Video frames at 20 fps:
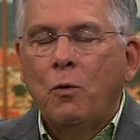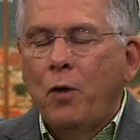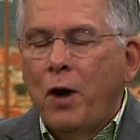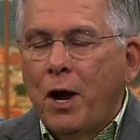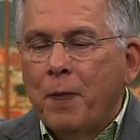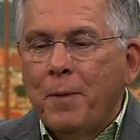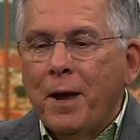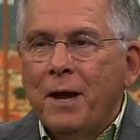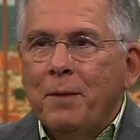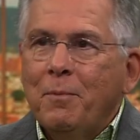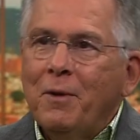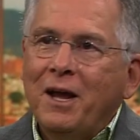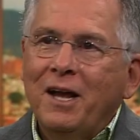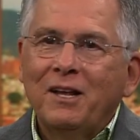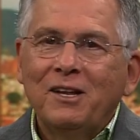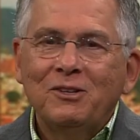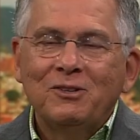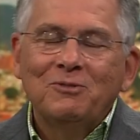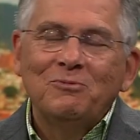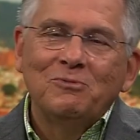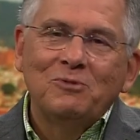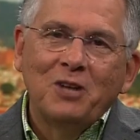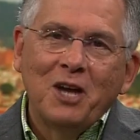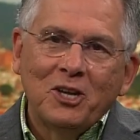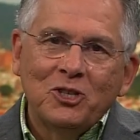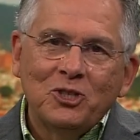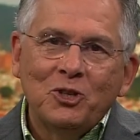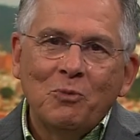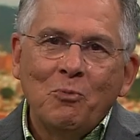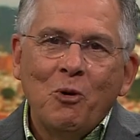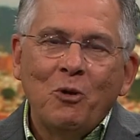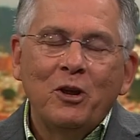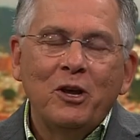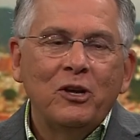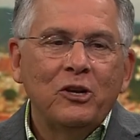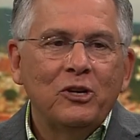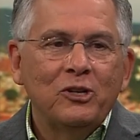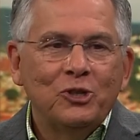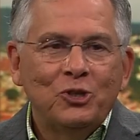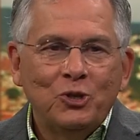Well, I made my
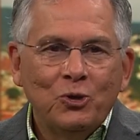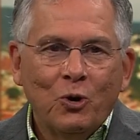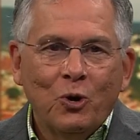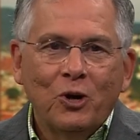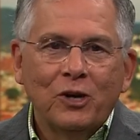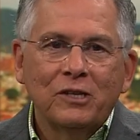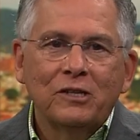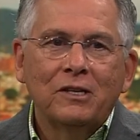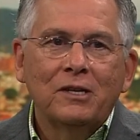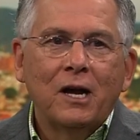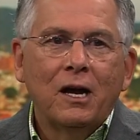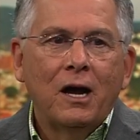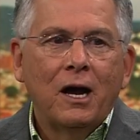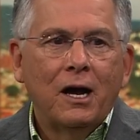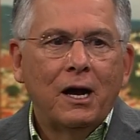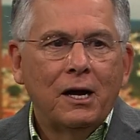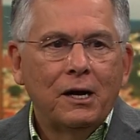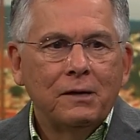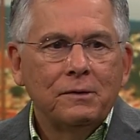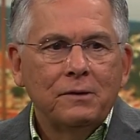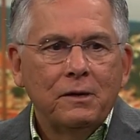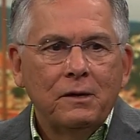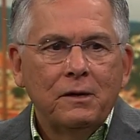testimony short, uh,